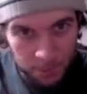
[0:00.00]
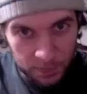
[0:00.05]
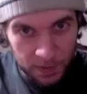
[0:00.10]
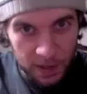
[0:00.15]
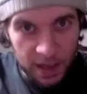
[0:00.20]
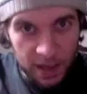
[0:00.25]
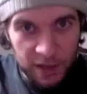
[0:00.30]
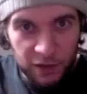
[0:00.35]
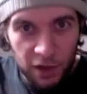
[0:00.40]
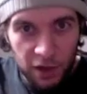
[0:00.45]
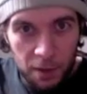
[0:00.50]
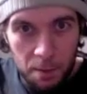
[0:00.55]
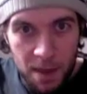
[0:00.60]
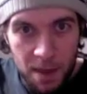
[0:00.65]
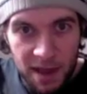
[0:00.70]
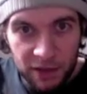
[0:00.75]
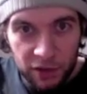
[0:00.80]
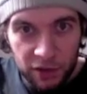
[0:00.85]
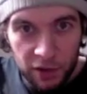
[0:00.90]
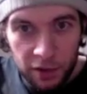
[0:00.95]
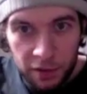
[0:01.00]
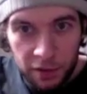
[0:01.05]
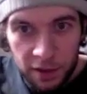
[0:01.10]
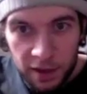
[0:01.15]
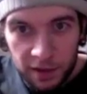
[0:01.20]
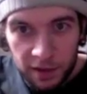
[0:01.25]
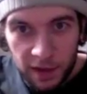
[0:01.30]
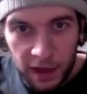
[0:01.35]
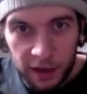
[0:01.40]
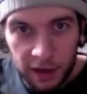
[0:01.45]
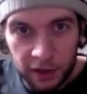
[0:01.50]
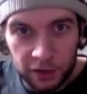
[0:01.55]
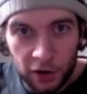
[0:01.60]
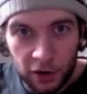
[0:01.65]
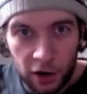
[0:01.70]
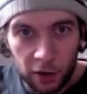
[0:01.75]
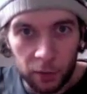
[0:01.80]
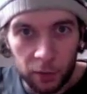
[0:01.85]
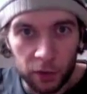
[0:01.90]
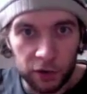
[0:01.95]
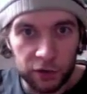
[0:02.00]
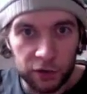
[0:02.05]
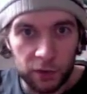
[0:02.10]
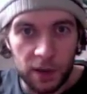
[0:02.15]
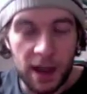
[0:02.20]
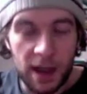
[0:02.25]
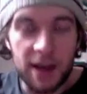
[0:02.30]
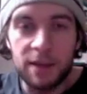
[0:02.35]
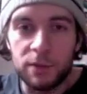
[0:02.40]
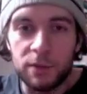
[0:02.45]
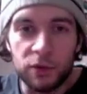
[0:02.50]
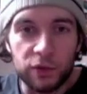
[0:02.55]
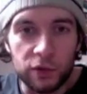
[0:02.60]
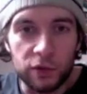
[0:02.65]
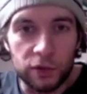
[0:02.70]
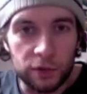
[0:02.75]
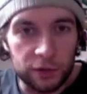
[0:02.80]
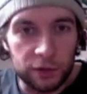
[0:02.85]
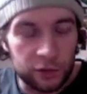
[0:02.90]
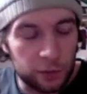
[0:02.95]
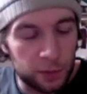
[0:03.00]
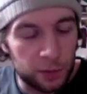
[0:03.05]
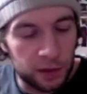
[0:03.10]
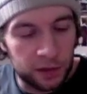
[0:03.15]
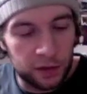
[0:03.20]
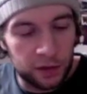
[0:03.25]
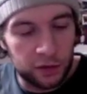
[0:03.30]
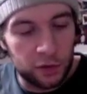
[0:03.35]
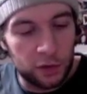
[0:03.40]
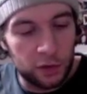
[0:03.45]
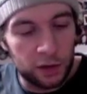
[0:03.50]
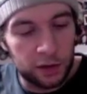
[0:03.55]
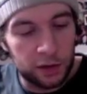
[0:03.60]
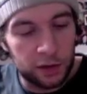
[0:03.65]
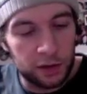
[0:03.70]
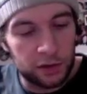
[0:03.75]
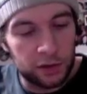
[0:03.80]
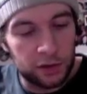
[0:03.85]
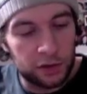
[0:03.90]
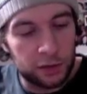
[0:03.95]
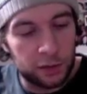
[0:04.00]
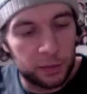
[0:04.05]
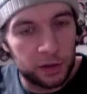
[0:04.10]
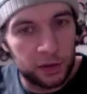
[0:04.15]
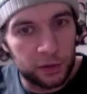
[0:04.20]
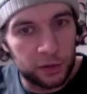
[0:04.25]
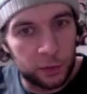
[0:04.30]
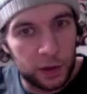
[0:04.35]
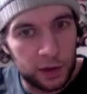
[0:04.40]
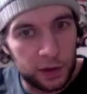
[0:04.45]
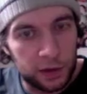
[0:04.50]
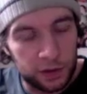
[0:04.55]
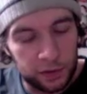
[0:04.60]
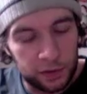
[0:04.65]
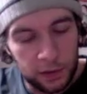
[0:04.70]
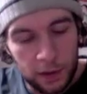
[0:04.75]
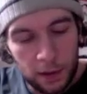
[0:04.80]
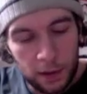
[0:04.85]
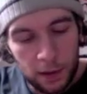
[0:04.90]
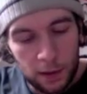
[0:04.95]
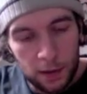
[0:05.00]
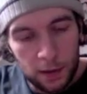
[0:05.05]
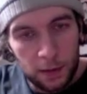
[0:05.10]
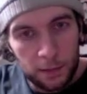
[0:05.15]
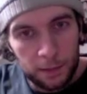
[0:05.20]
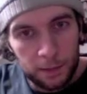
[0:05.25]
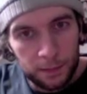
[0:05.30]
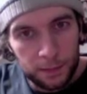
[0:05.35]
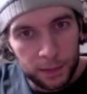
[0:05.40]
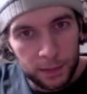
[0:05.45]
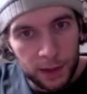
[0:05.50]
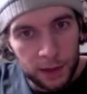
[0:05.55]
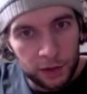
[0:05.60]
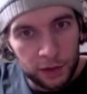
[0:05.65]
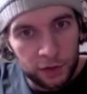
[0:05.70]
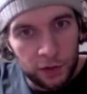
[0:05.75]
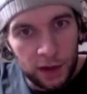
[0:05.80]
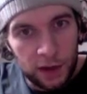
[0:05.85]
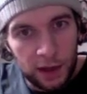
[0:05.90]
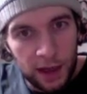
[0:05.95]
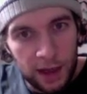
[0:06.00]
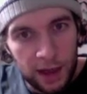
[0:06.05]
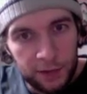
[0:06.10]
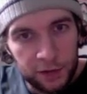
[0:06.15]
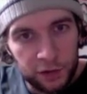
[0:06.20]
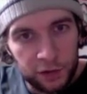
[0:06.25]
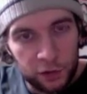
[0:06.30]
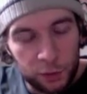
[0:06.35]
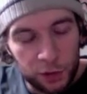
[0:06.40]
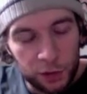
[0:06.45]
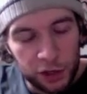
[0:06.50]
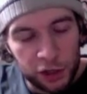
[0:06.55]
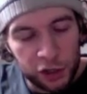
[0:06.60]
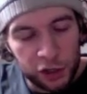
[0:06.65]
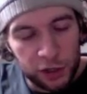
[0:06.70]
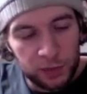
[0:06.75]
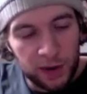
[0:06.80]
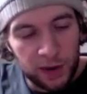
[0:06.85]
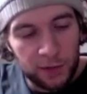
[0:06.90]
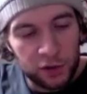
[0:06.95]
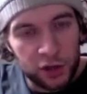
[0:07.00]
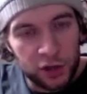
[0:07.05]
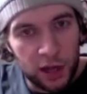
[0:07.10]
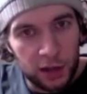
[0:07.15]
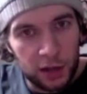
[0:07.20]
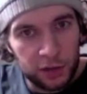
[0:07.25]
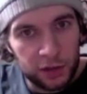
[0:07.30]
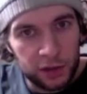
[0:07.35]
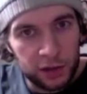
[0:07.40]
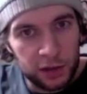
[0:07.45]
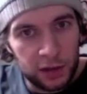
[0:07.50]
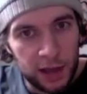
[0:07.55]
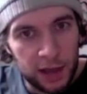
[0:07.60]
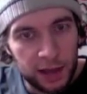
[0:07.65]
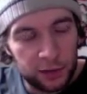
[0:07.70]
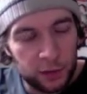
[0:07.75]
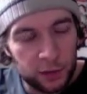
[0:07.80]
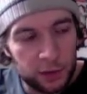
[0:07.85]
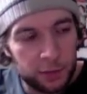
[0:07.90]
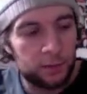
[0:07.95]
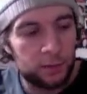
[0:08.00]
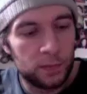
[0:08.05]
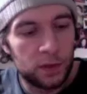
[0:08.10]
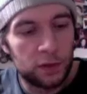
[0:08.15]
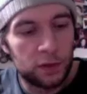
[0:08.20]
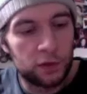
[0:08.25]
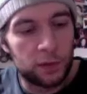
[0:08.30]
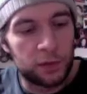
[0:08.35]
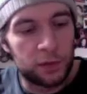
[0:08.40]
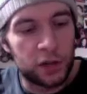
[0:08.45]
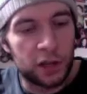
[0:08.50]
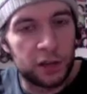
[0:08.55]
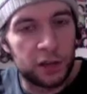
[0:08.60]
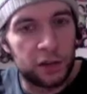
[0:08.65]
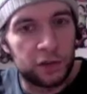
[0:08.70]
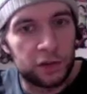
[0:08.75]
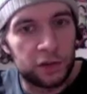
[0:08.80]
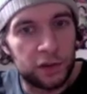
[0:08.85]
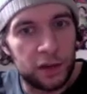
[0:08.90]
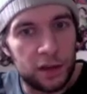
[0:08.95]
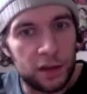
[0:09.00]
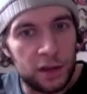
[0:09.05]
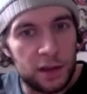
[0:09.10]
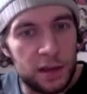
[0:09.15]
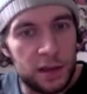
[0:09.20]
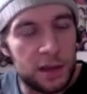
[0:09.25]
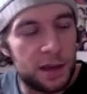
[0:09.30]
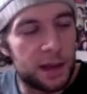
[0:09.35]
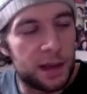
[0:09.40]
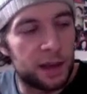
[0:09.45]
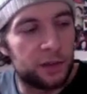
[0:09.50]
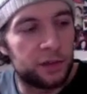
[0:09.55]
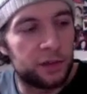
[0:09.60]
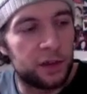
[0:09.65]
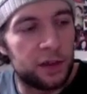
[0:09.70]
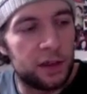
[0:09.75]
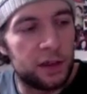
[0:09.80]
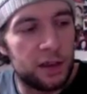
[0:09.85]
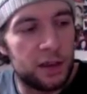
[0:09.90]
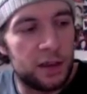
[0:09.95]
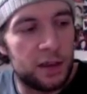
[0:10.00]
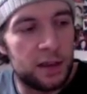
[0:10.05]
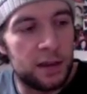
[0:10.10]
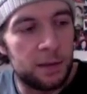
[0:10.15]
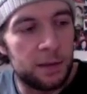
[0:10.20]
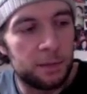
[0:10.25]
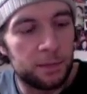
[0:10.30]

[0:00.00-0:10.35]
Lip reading: it's an amazing thing that a guitar works the way any musical instrument, the tuning thing system does the way it does. So now I have these two relationships averaged out. Let's get the last one. So I'm checking this E against an E.